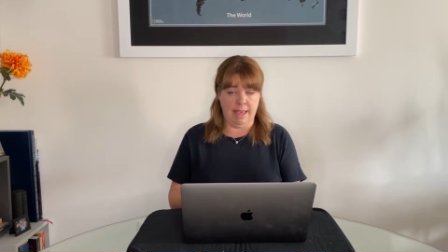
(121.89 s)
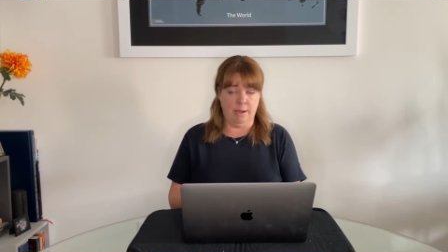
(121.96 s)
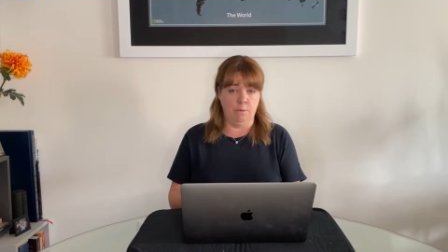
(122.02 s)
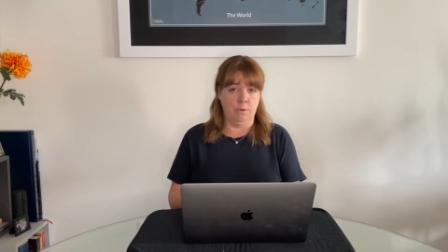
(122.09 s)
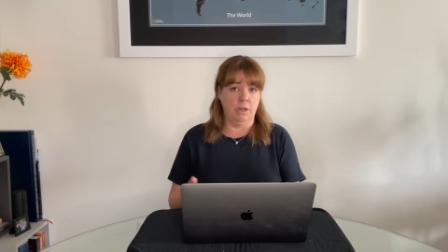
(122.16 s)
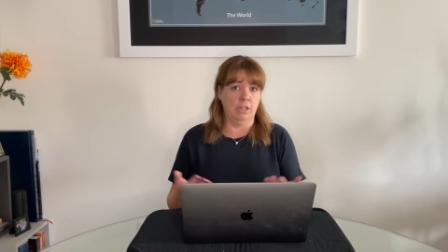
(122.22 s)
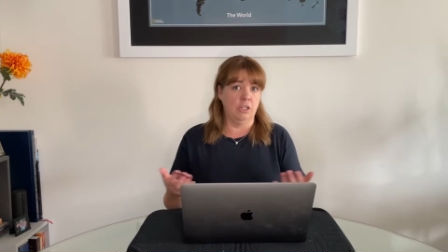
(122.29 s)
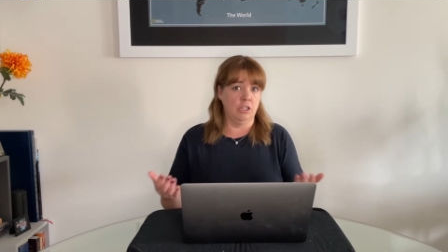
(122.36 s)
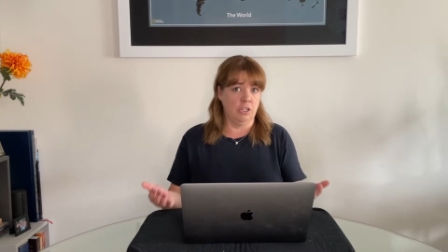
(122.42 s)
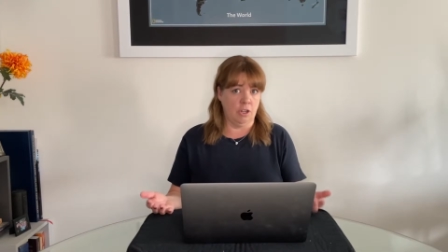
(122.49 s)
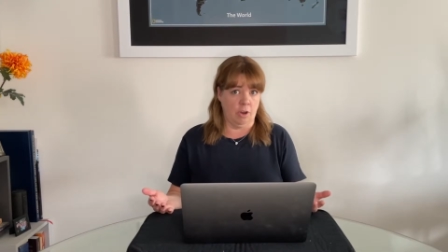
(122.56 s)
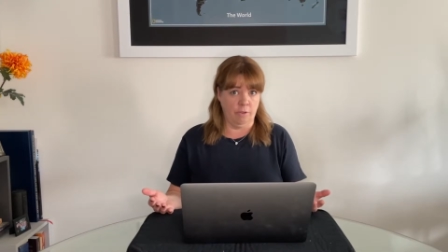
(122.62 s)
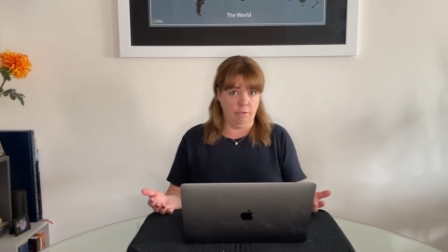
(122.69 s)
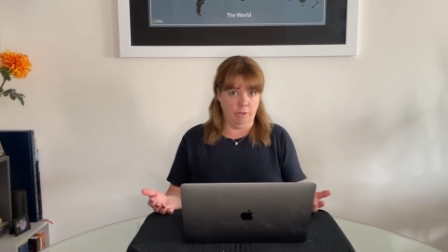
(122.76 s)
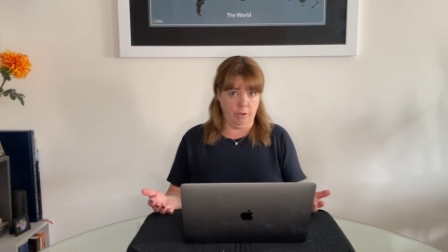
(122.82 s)
would
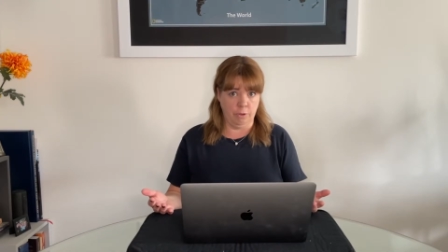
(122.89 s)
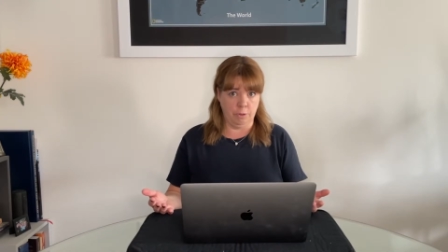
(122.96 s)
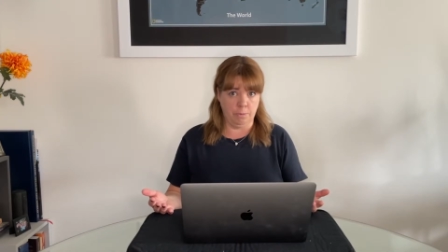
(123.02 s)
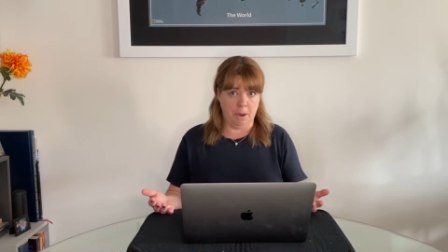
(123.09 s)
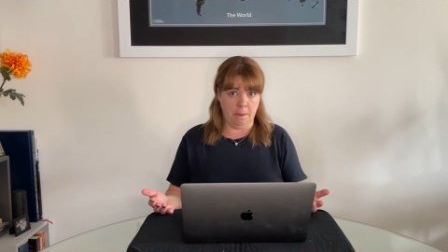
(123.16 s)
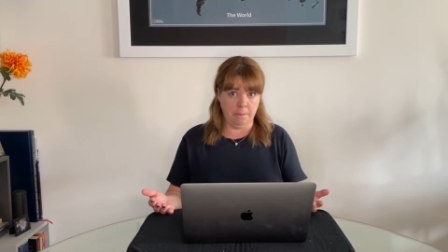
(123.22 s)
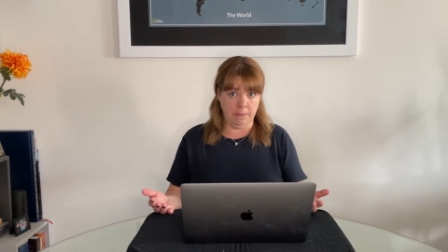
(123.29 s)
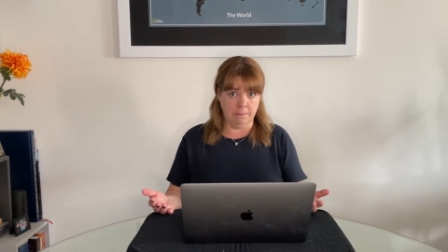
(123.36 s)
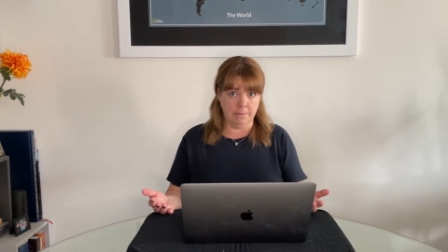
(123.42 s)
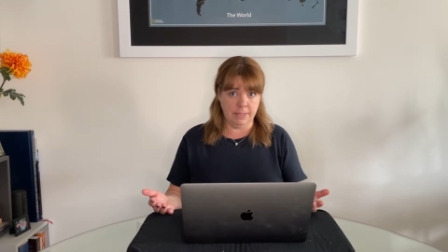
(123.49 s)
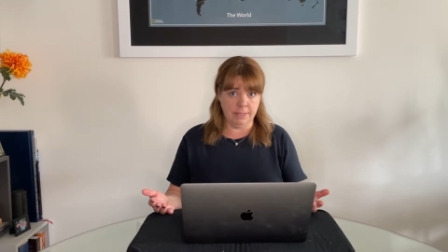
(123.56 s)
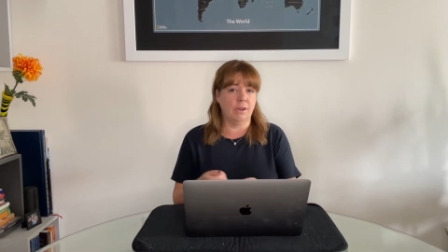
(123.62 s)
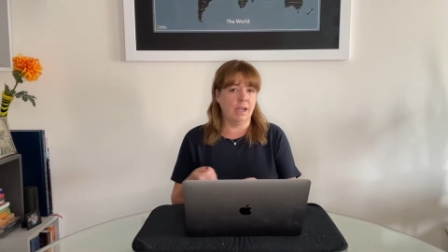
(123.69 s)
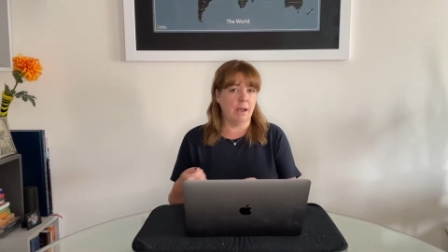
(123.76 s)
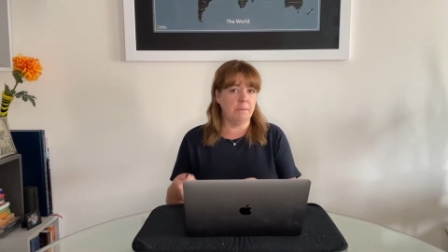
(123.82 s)
solve those problems.
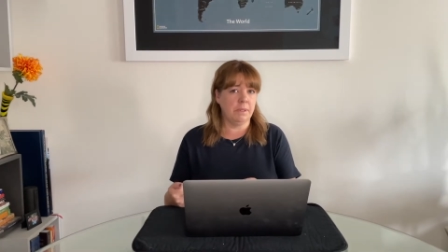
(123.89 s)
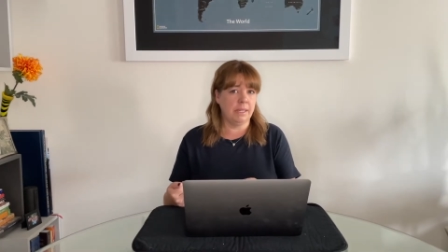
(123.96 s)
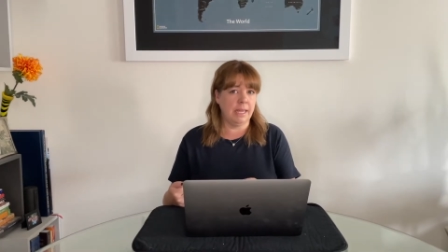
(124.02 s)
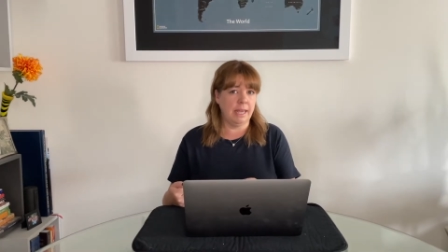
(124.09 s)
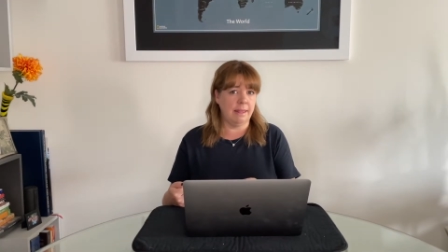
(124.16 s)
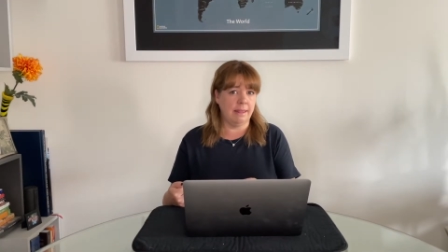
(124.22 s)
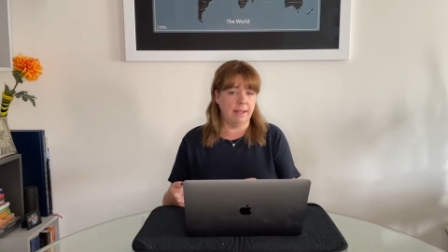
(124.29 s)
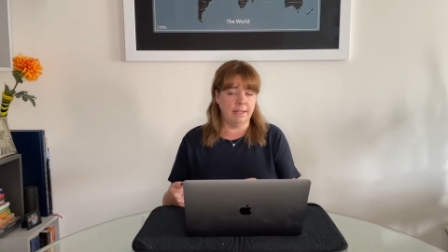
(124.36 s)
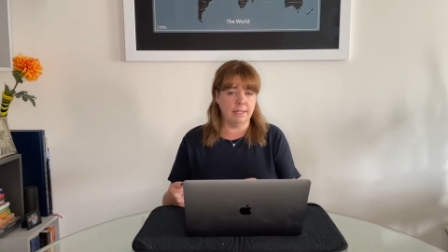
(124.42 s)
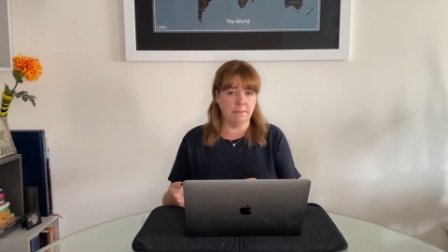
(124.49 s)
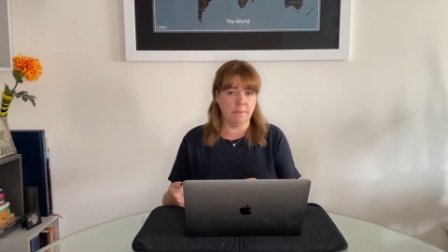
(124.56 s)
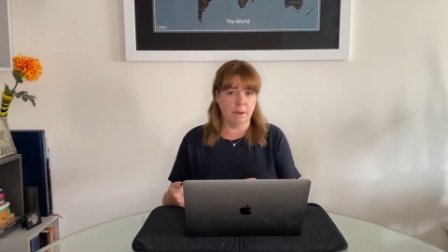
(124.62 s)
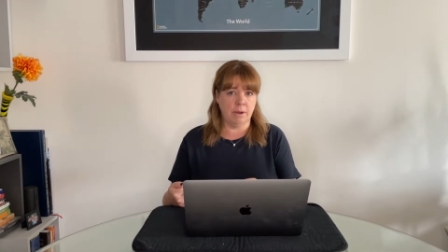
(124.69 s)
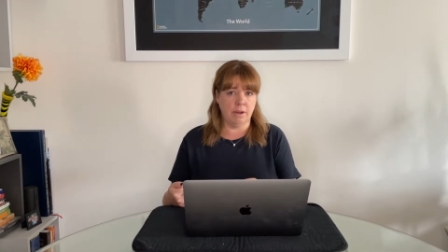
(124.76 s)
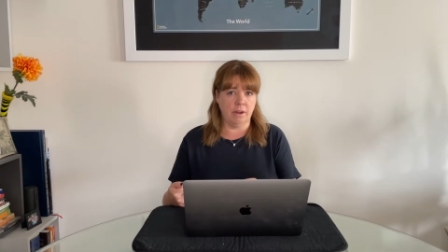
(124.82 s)
A couple key things
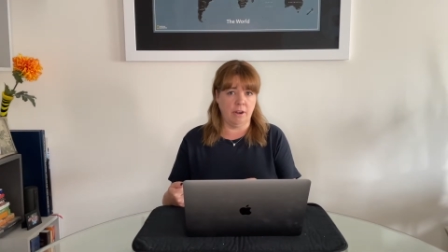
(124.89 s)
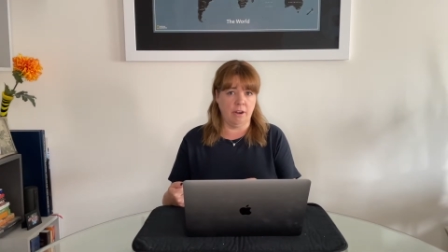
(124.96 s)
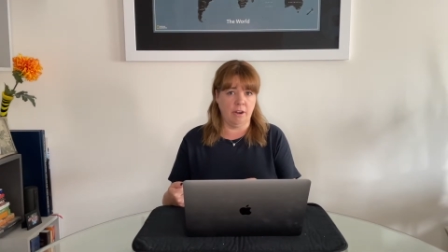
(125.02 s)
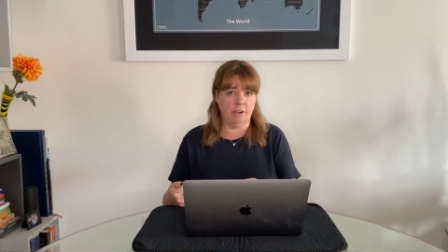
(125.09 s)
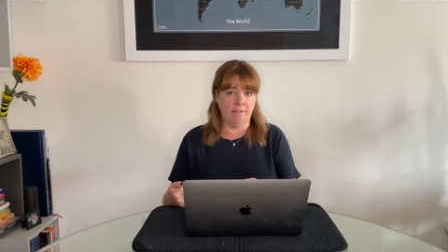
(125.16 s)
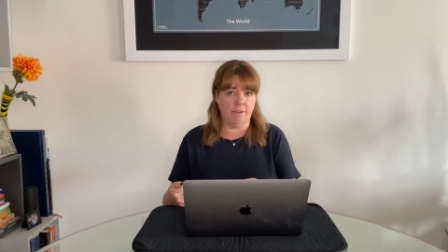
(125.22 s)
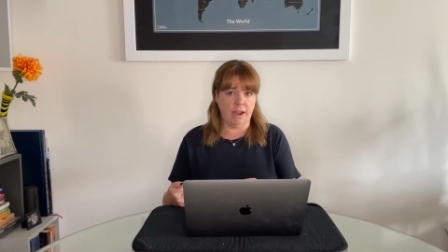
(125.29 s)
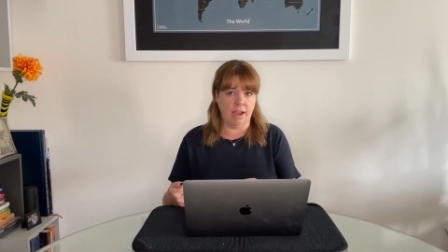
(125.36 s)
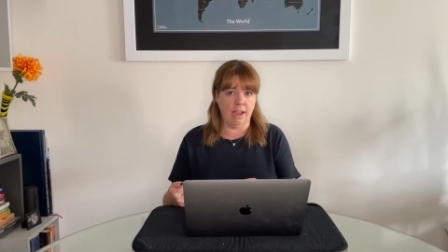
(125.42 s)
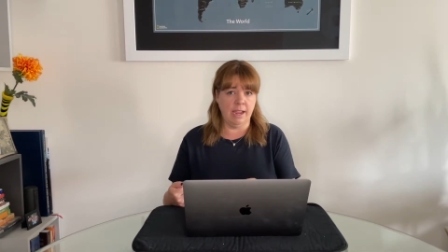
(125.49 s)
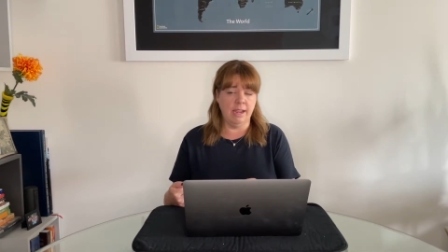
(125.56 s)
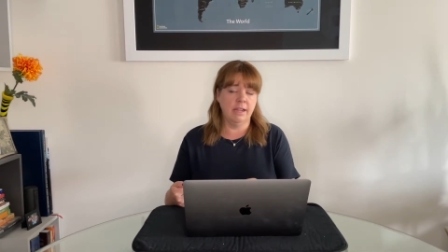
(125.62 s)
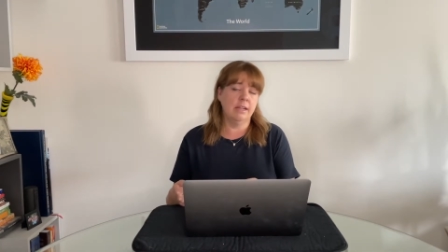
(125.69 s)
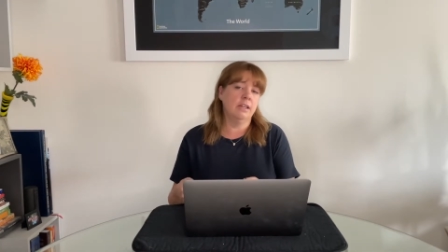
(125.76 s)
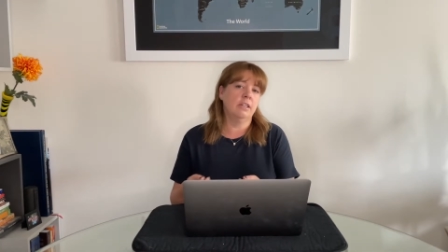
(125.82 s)
about an RFI.